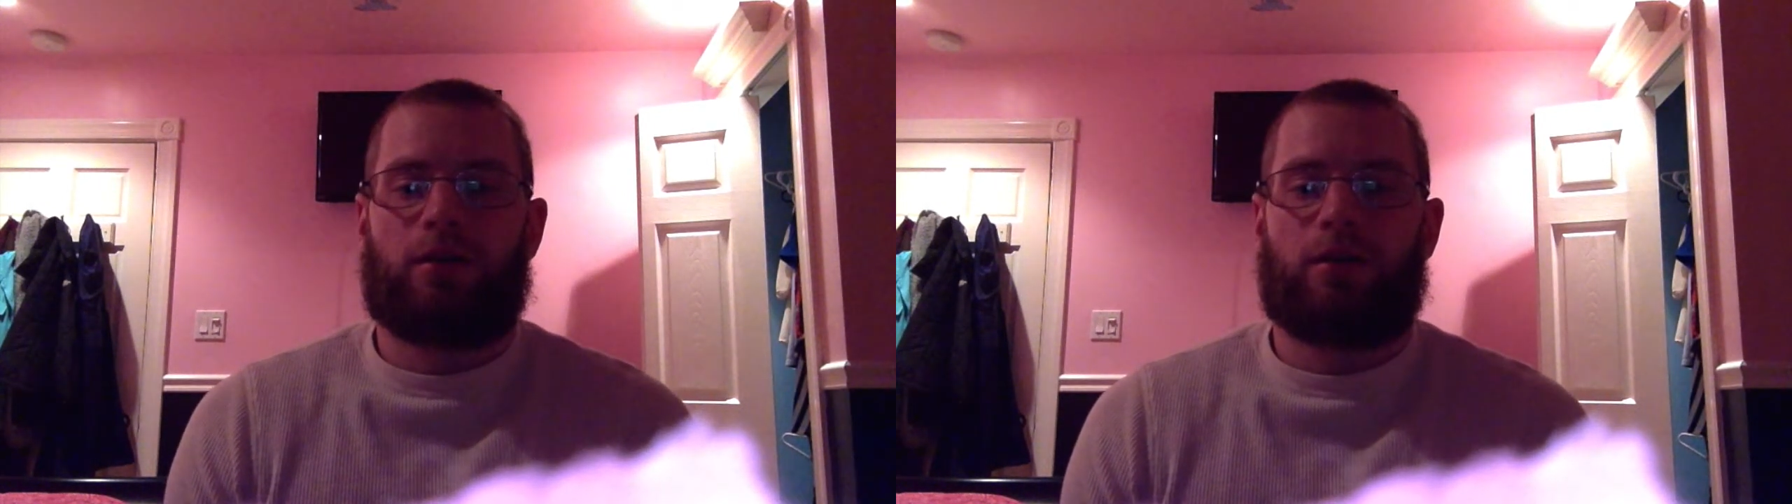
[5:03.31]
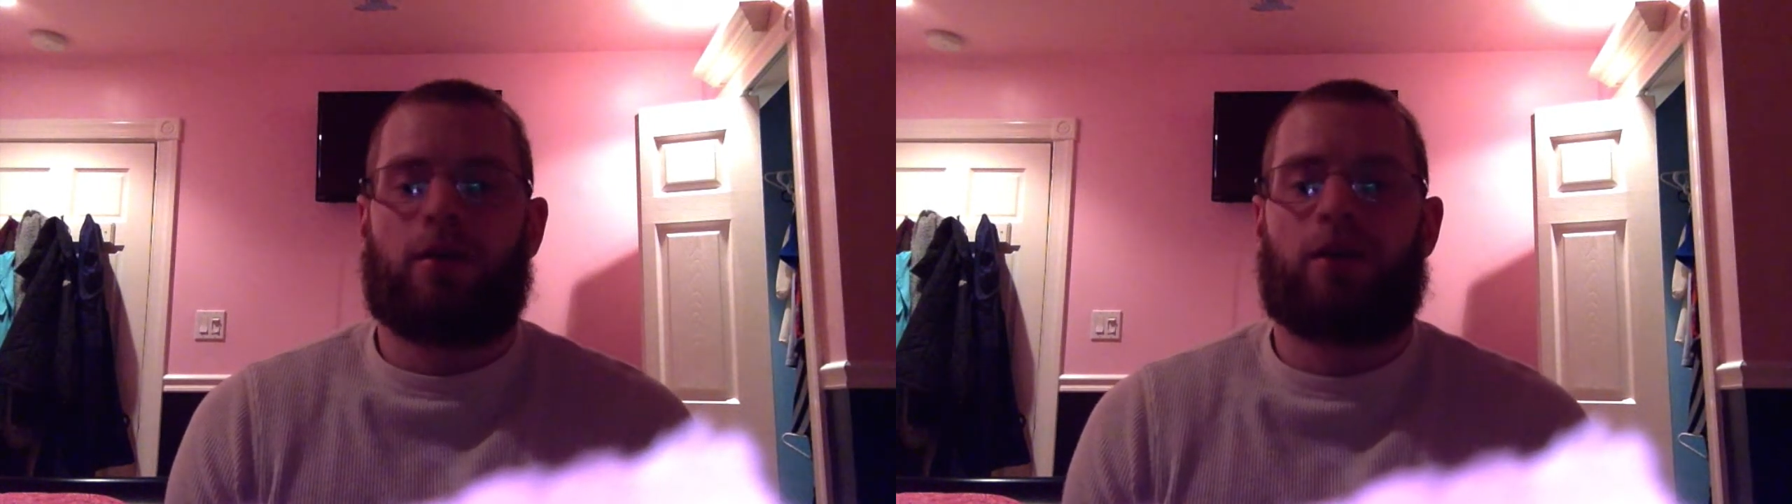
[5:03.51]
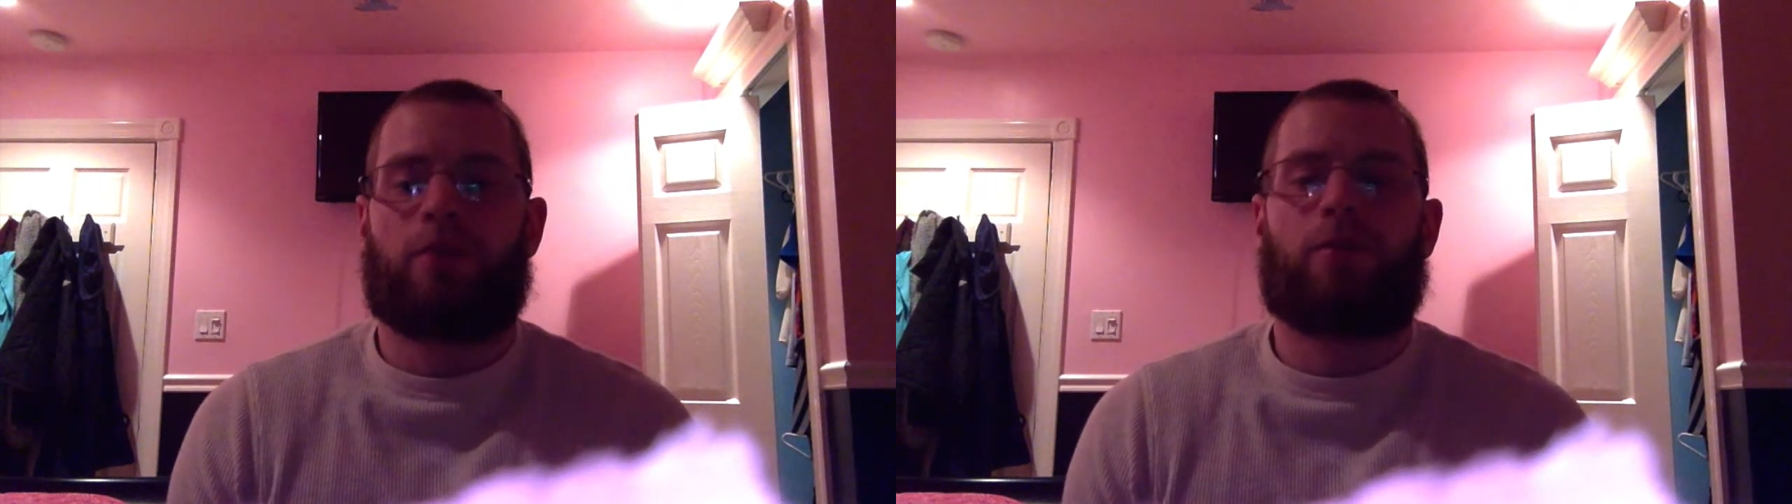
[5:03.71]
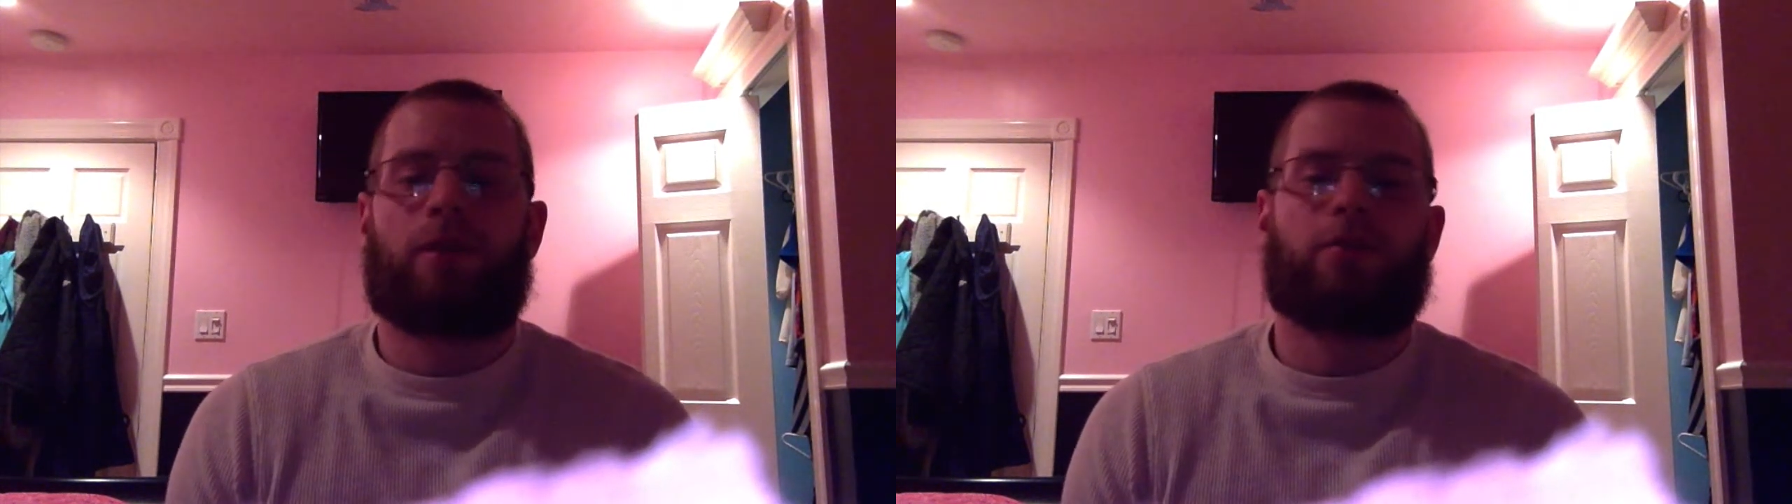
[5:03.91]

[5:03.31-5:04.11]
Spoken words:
a